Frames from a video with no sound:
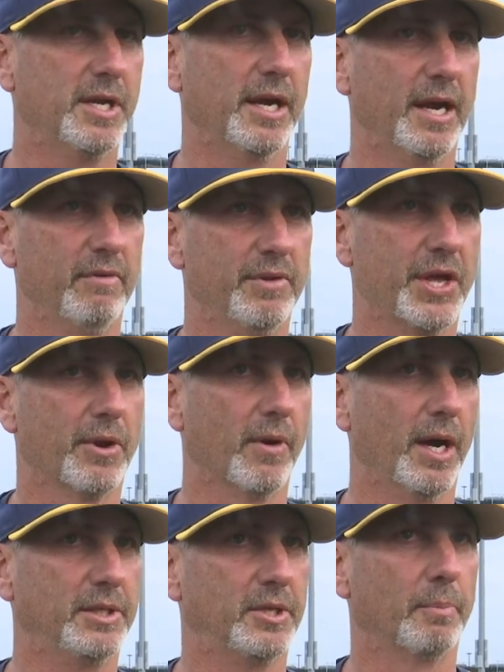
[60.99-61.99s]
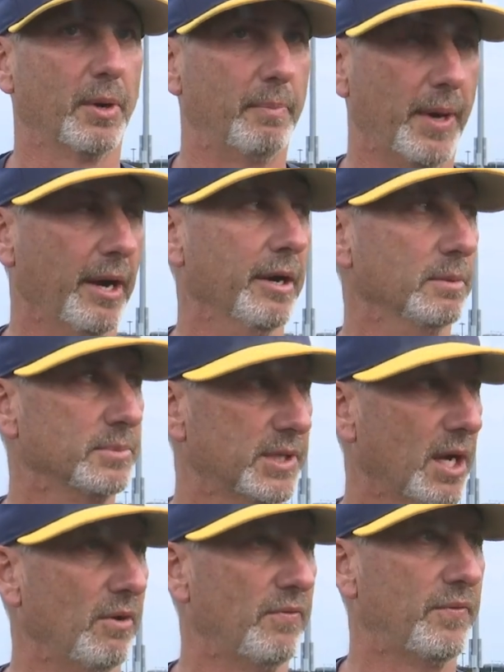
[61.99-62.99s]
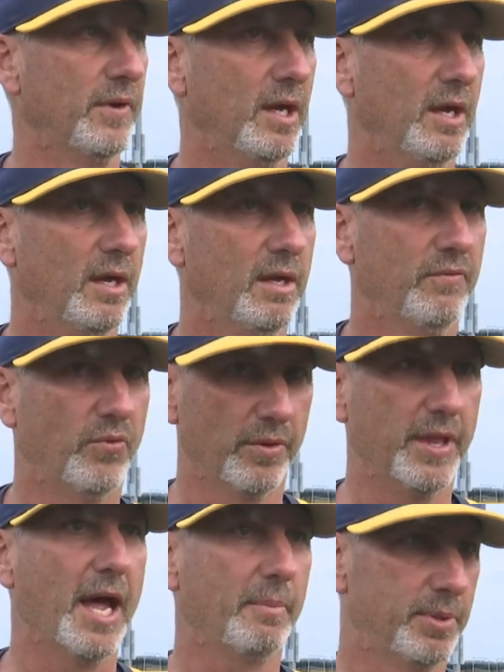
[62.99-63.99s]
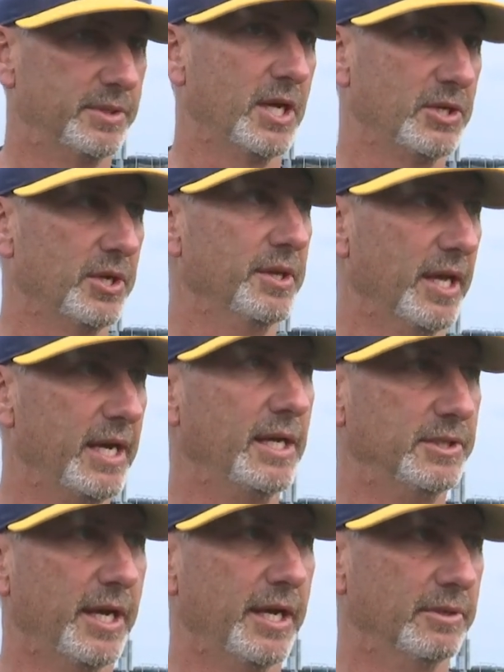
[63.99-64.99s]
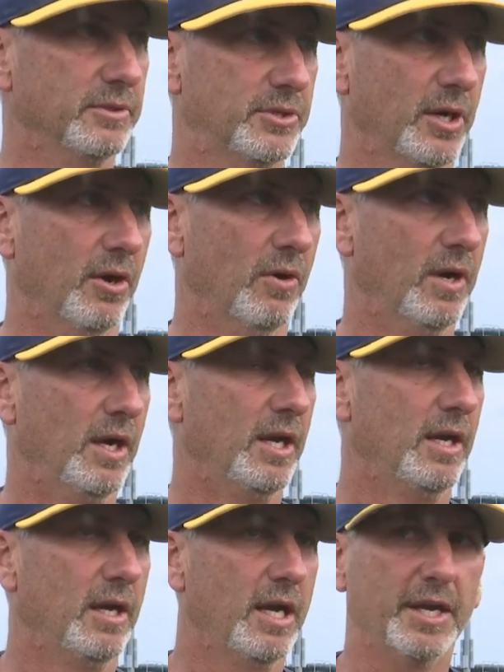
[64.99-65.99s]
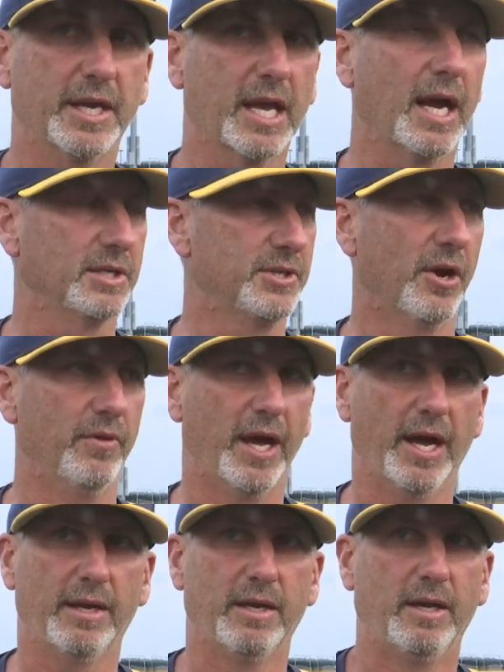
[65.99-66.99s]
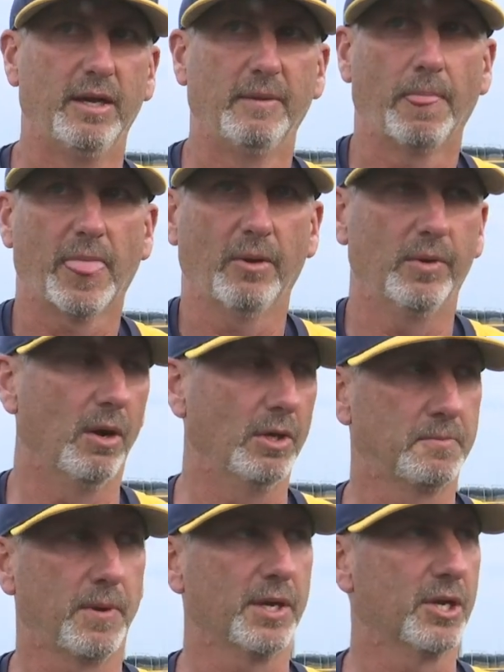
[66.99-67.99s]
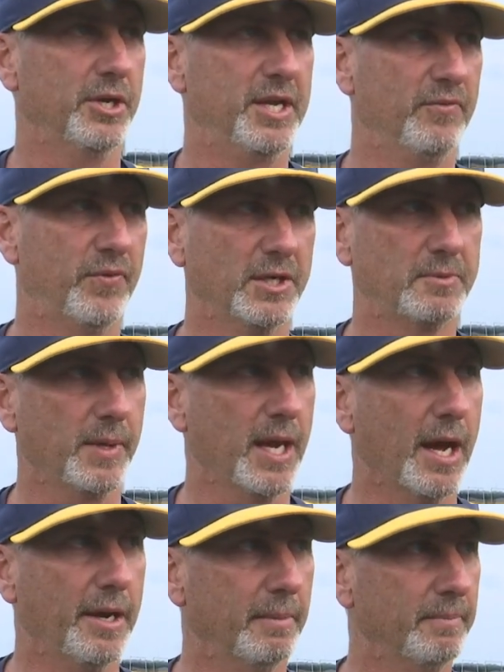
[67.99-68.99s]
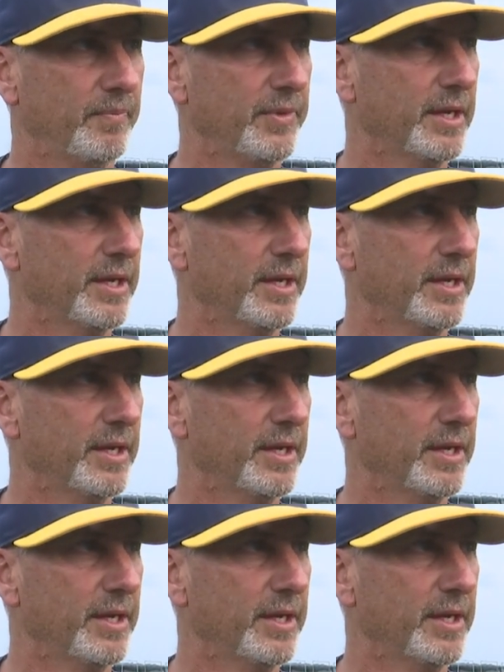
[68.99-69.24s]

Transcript: done everything right to prepare himself for that position that he's in. So, and the guys know that. We always play good defense behind him.